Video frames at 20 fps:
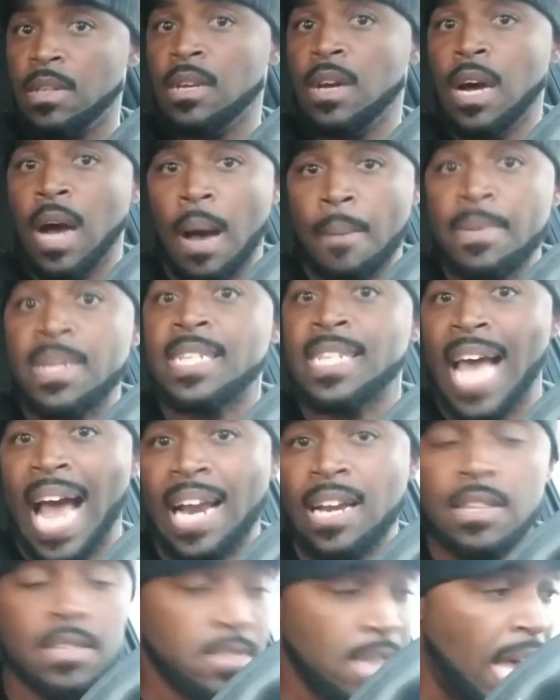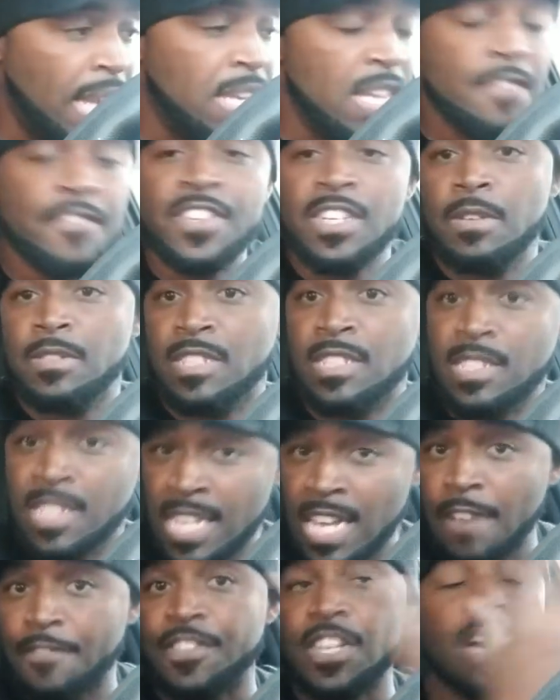I'm in Dallas. I live in the
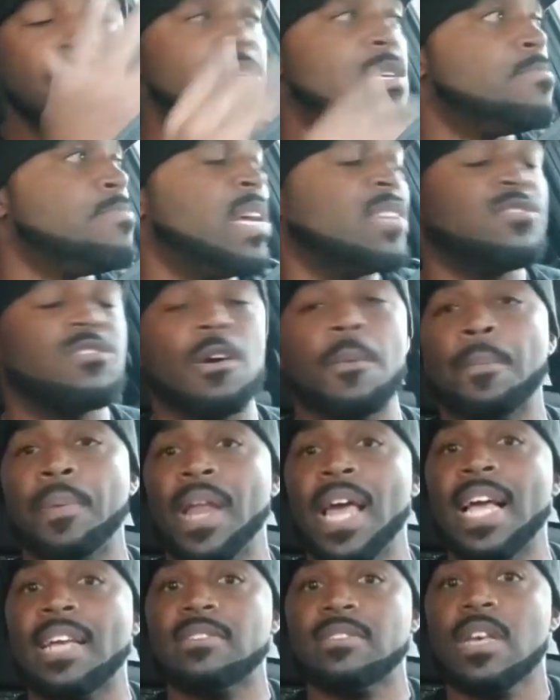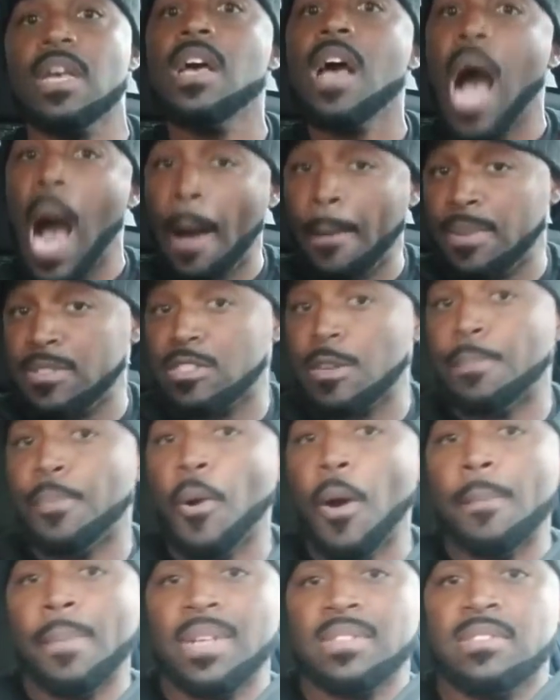DFW Metroplex. I'm going to
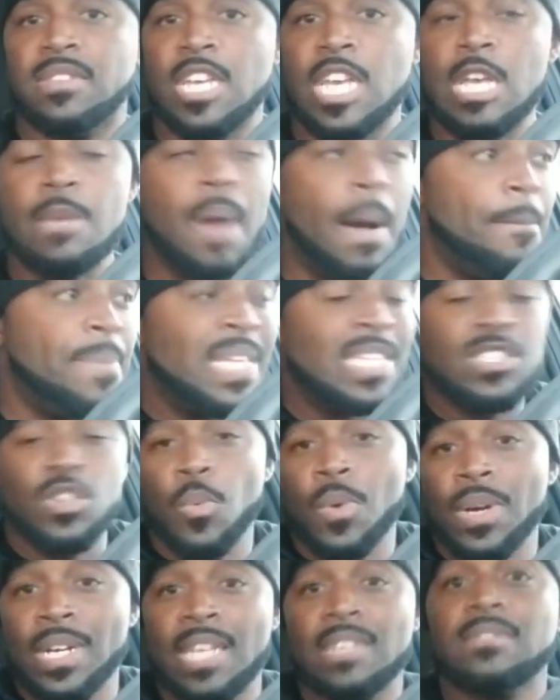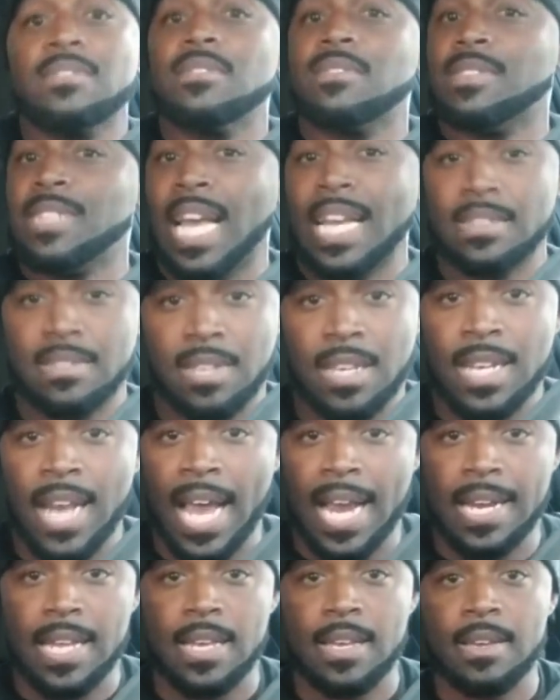support my team. I've been doing this since
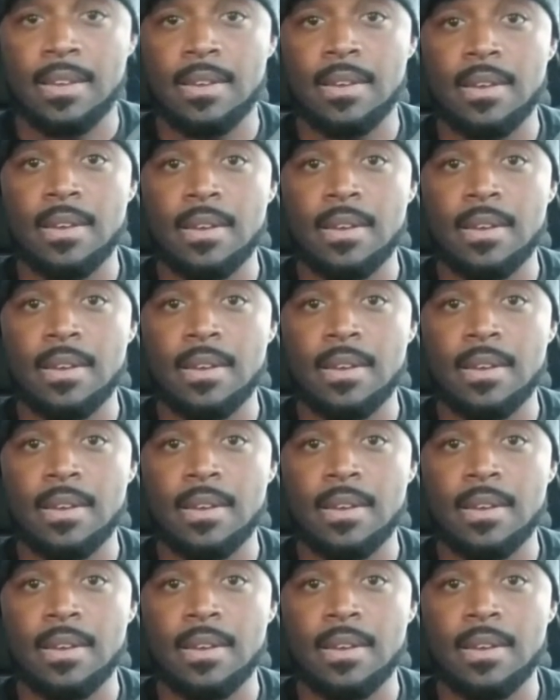1980.